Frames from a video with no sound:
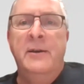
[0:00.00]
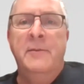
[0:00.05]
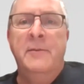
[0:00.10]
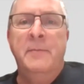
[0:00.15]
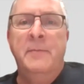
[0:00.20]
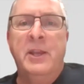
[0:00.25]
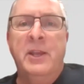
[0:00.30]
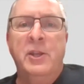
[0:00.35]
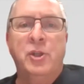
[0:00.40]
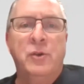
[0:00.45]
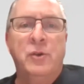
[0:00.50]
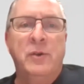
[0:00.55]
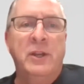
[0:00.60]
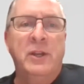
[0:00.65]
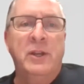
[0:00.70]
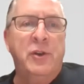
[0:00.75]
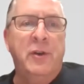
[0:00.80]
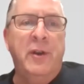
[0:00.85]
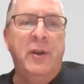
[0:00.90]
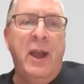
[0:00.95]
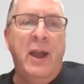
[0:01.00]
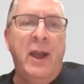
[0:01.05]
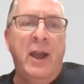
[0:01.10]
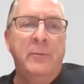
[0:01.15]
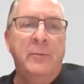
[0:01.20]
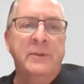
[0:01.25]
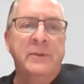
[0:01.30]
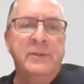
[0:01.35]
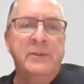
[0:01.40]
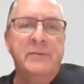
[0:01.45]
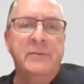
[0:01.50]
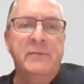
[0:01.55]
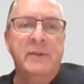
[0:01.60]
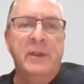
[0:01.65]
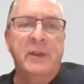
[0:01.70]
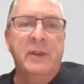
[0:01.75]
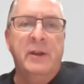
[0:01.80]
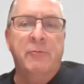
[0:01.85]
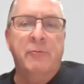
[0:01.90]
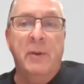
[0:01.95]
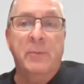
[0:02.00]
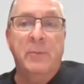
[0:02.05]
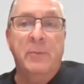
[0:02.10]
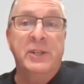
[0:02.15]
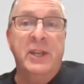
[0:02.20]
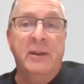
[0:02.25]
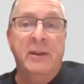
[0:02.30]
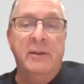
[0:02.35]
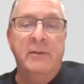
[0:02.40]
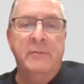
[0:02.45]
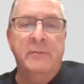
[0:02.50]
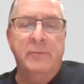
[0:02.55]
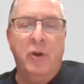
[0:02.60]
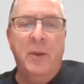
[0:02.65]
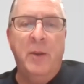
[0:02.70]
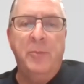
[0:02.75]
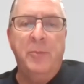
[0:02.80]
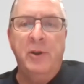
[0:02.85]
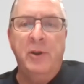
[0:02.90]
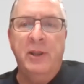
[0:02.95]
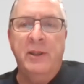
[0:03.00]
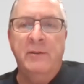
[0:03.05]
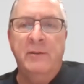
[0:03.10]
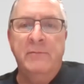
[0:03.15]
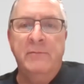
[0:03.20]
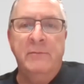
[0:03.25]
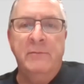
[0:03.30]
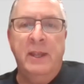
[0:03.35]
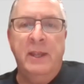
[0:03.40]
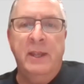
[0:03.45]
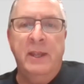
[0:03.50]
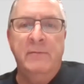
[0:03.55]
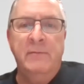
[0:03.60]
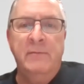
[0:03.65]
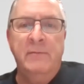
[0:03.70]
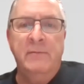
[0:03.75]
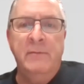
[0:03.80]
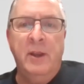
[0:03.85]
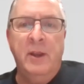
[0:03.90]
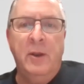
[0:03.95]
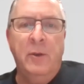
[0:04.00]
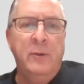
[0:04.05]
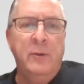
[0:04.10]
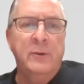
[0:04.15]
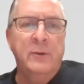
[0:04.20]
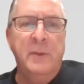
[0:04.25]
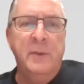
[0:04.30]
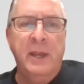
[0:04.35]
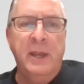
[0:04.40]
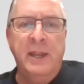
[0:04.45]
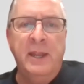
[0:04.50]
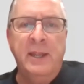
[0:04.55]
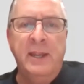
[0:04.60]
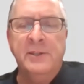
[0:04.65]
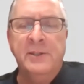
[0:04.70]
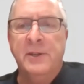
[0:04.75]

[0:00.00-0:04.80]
making sure HRAI was, represented properly in those meetings.